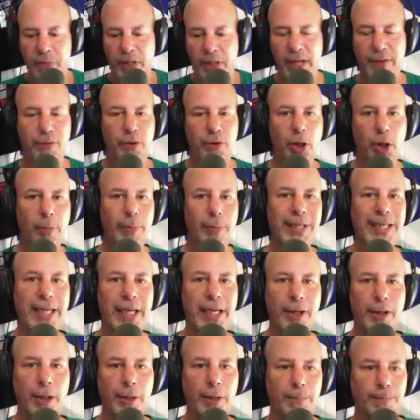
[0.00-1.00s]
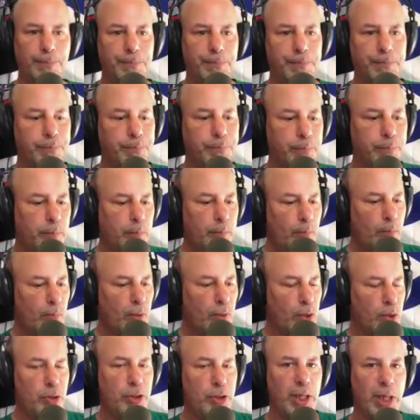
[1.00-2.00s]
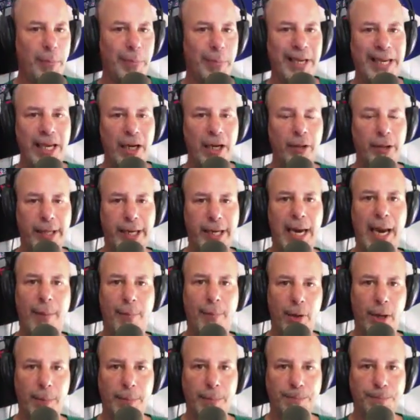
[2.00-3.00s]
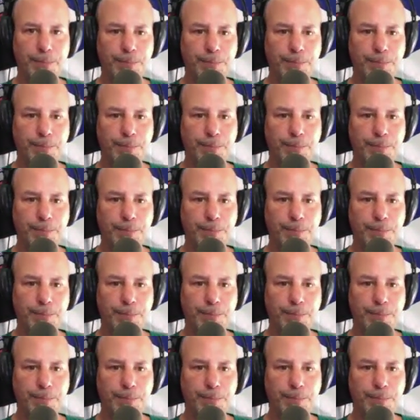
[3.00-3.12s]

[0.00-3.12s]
If you're a beginner using a beginner camera,